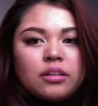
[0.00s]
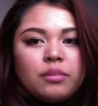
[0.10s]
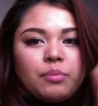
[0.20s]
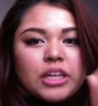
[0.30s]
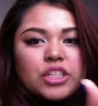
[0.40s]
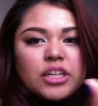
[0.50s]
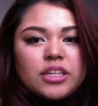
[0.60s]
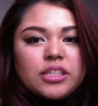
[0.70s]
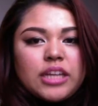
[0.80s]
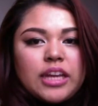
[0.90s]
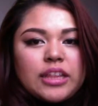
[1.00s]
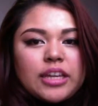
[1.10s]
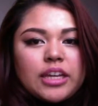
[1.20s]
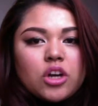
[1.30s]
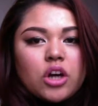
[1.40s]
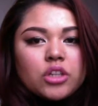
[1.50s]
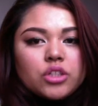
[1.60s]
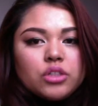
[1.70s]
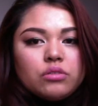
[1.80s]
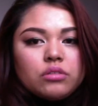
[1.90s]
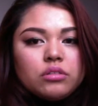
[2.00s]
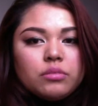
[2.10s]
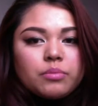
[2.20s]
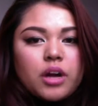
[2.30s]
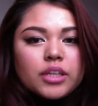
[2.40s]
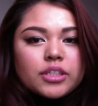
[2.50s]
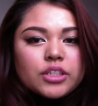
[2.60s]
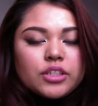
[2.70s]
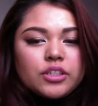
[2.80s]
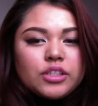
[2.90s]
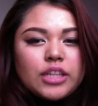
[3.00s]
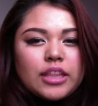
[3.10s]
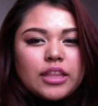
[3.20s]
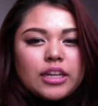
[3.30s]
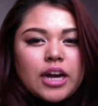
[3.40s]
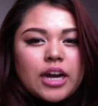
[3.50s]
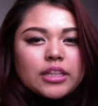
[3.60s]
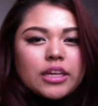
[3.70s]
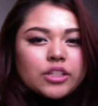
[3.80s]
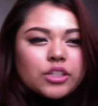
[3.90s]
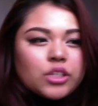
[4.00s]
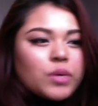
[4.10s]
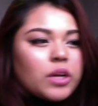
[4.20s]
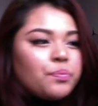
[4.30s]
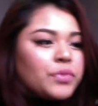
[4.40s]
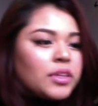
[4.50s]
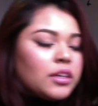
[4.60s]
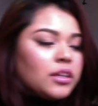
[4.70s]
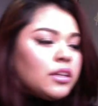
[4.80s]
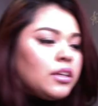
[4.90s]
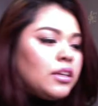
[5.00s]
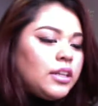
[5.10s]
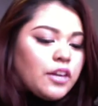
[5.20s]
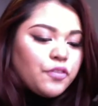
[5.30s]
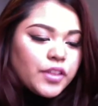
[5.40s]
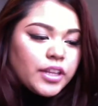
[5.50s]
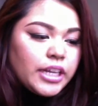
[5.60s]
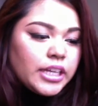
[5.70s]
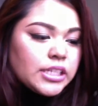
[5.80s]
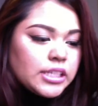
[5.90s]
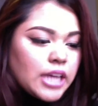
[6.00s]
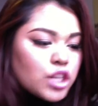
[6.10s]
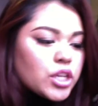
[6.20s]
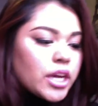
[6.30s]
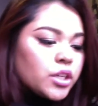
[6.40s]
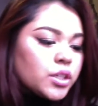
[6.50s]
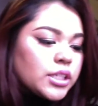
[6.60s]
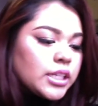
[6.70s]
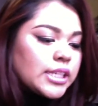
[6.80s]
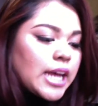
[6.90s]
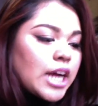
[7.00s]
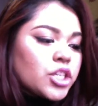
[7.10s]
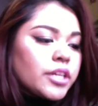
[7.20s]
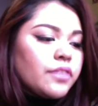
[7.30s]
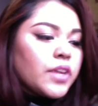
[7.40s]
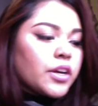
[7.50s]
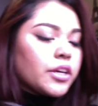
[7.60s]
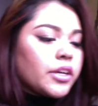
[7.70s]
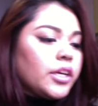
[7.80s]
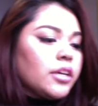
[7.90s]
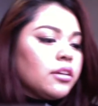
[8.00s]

blushes and then bronzers and then highlighters as well. Now for the NYX eyeshadows, it's actually very,